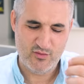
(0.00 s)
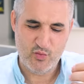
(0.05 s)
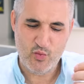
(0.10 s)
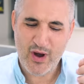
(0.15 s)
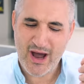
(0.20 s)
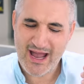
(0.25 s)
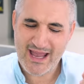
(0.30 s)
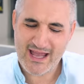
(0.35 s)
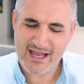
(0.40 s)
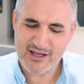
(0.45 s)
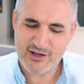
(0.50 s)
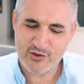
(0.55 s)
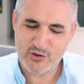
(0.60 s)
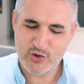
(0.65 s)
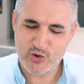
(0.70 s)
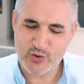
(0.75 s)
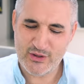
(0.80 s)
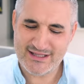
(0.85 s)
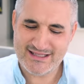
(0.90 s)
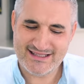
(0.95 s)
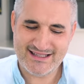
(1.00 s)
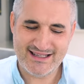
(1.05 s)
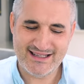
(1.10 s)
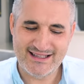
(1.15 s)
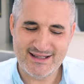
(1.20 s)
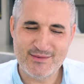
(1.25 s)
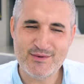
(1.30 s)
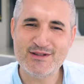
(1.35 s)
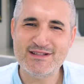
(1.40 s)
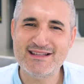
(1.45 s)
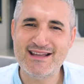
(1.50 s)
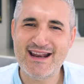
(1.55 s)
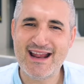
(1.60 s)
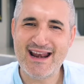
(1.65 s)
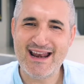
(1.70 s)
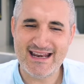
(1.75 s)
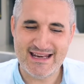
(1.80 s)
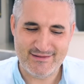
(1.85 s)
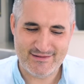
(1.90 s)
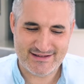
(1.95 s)
Why are you twisting the
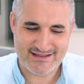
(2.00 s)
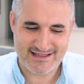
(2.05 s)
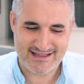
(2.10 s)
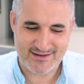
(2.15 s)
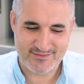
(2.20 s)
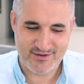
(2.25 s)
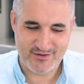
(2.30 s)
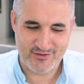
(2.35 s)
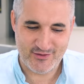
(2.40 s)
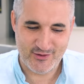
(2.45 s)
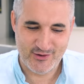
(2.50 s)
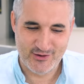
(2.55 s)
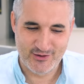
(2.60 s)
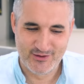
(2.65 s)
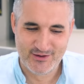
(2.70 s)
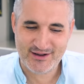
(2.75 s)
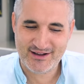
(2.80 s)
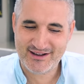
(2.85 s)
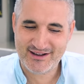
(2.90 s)
mozzarella? I've never seen that before.